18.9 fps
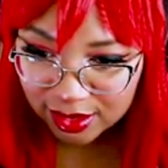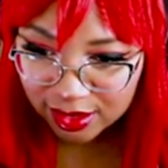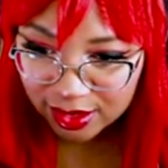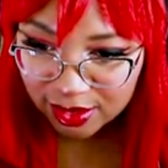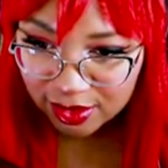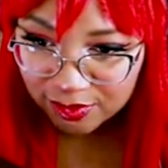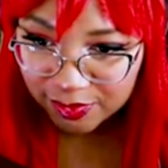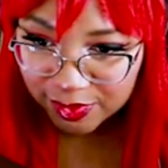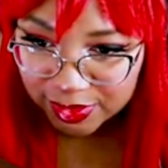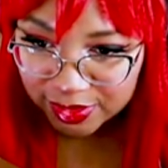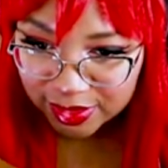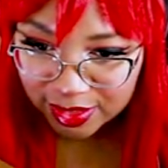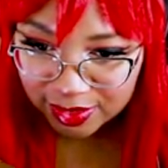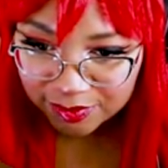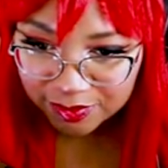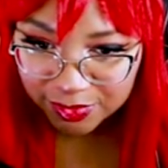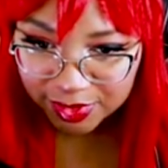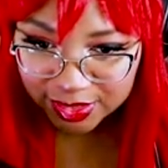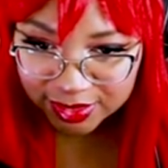Now I'm like, did
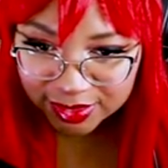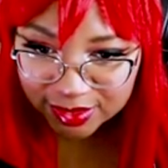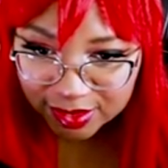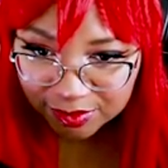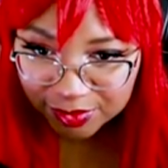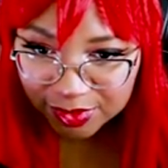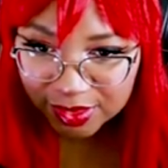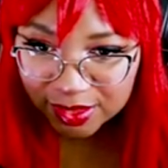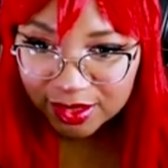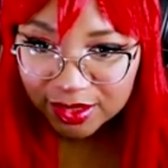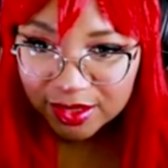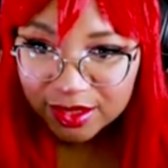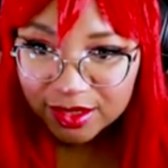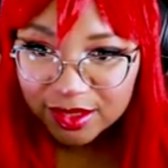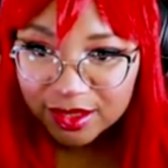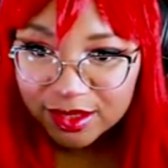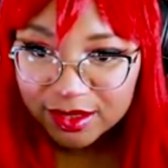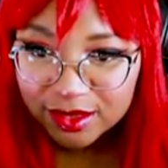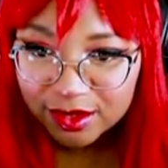I miss
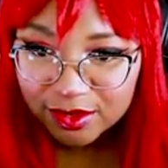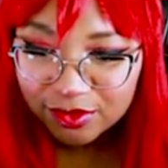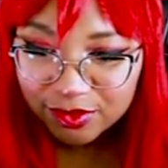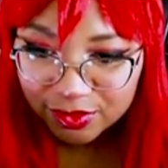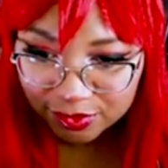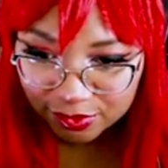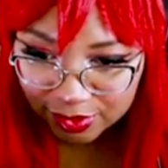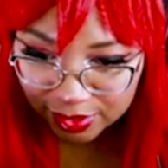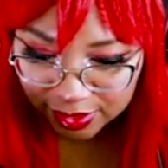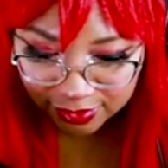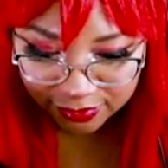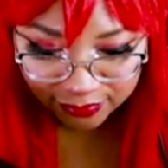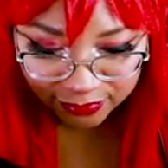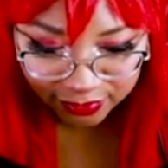something? There was quite a